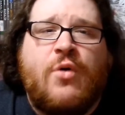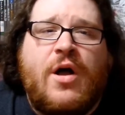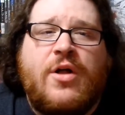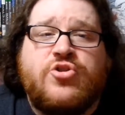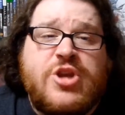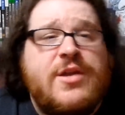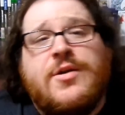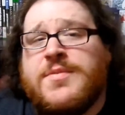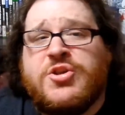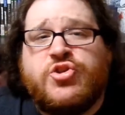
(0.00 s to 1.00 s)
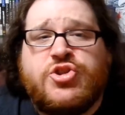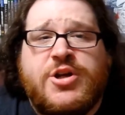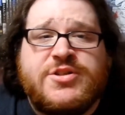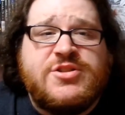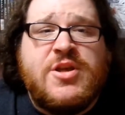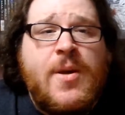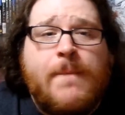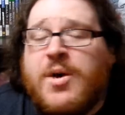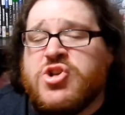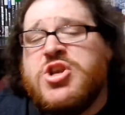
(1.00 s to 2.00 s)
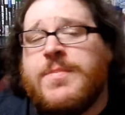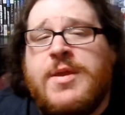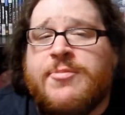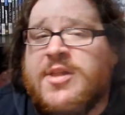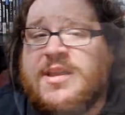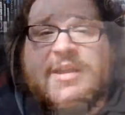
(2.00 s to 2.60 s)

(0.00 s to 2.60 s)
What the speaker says: while Jacob is just punching people and